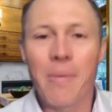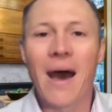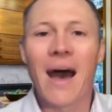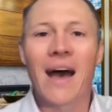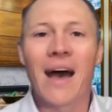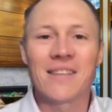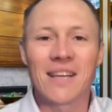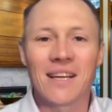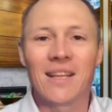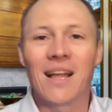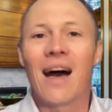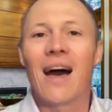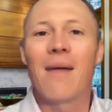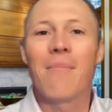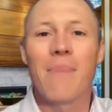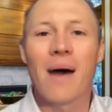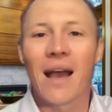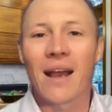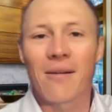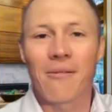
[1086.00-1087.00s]
passing
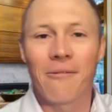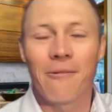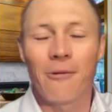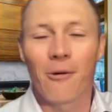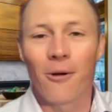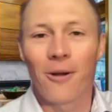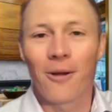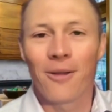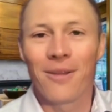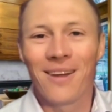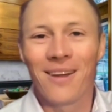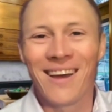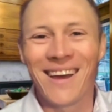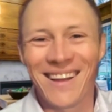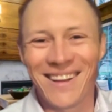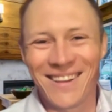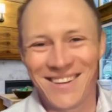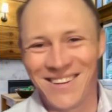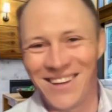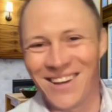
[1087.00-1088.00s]
line back and forth
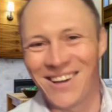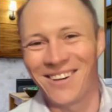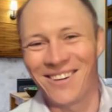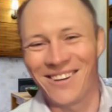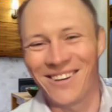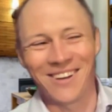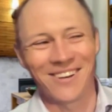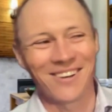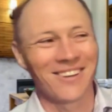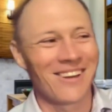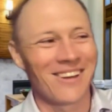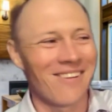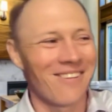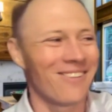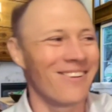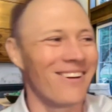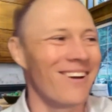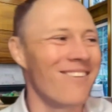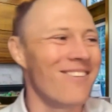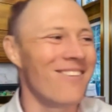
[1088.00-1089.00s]
to your loved
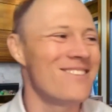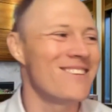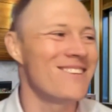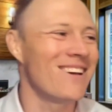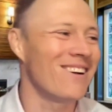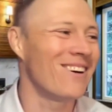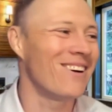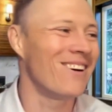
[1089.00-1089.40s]
one. And just like, oh